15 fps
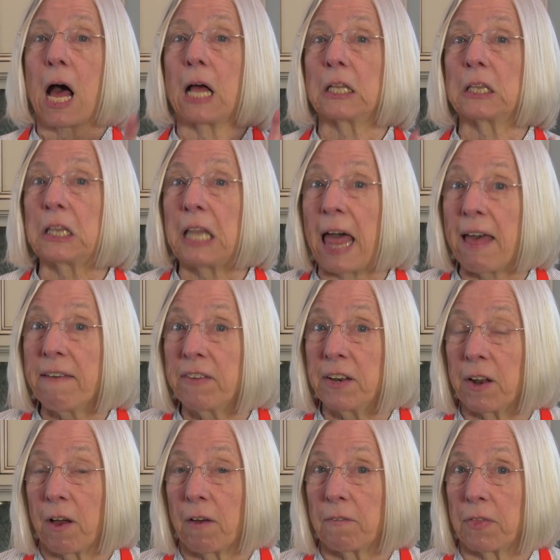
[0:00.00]

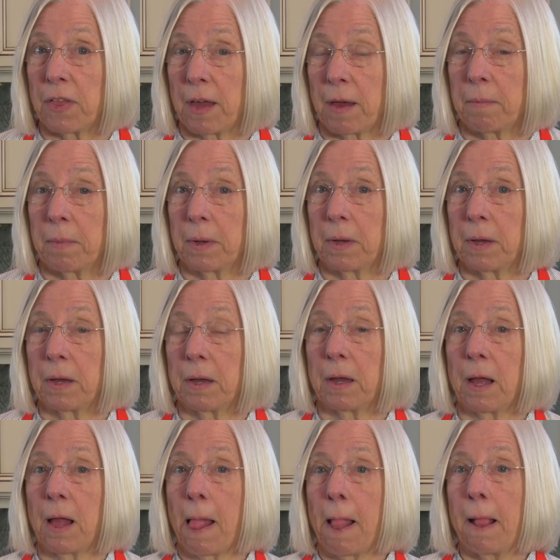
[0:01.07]
11 of them.
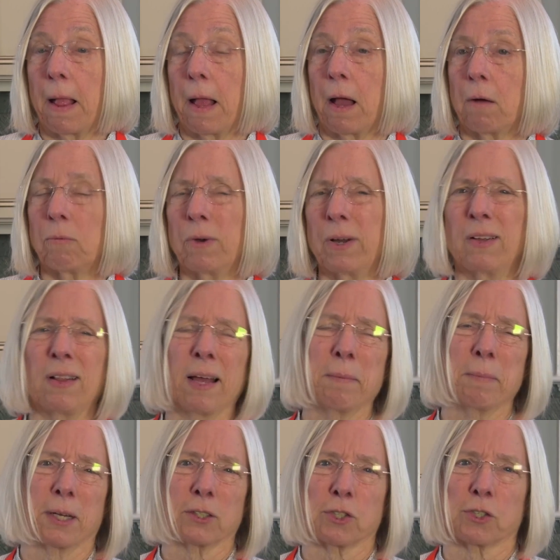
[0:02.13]
Well,
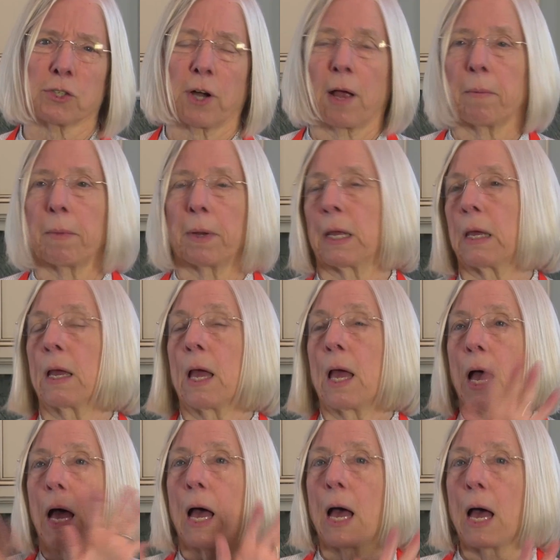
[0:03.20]
I'm not sure how many.
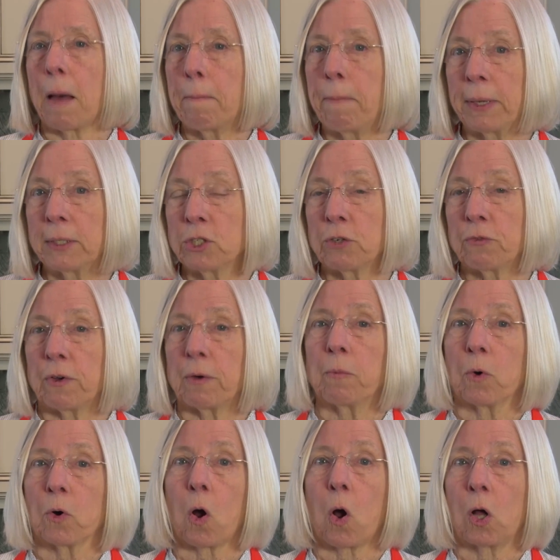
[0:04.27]
A bunch of them
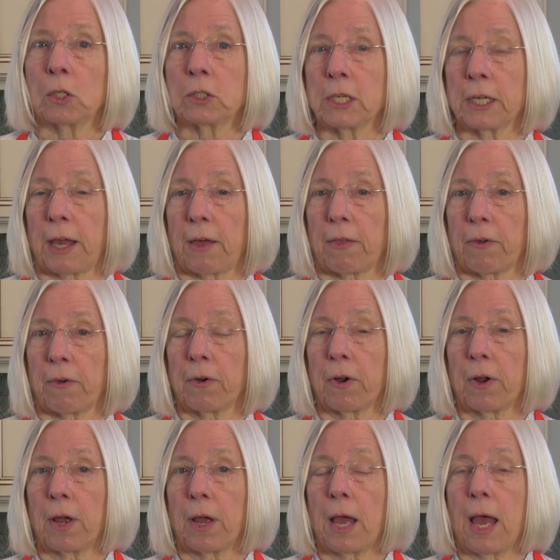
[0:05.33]
were all together.
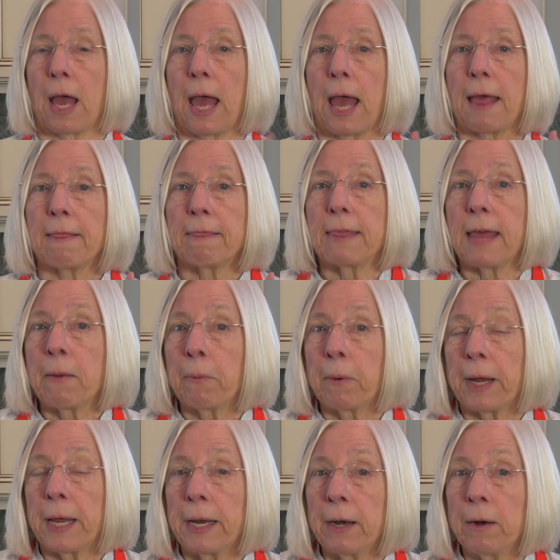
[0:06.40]
They were
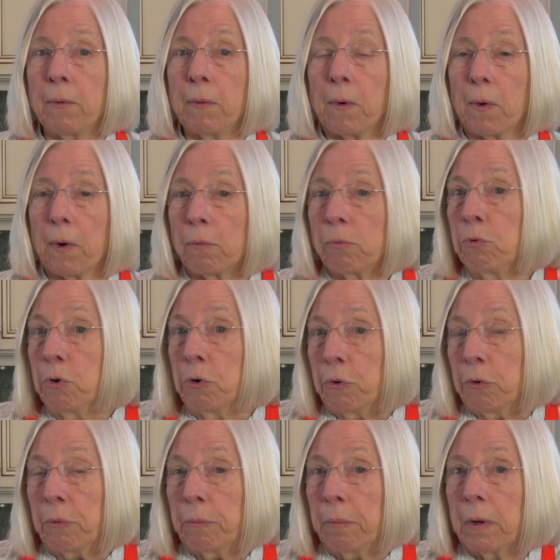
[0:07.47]
in a, a
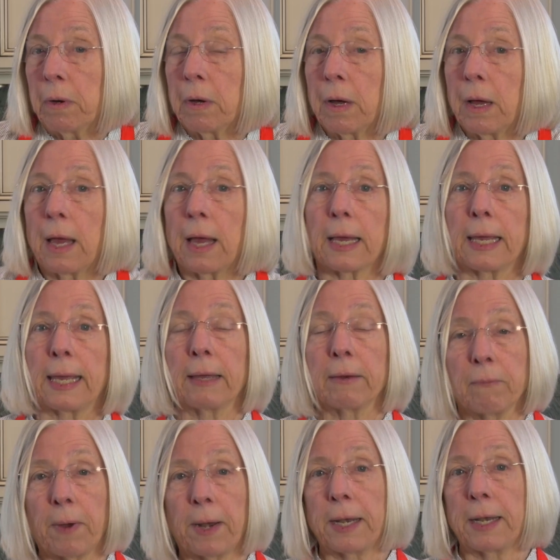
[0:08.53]
room
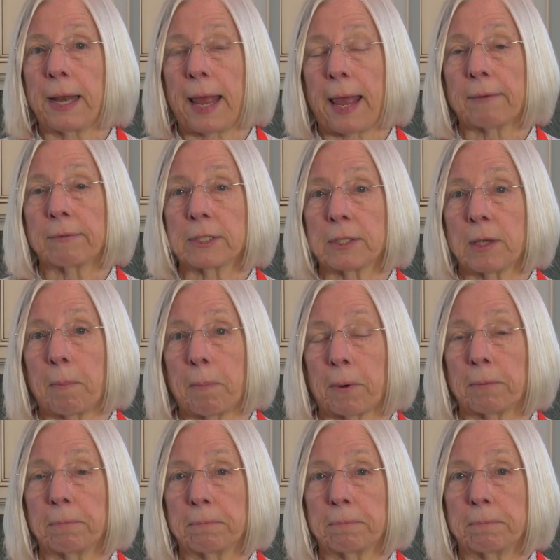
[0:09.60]
getting ready to have supper.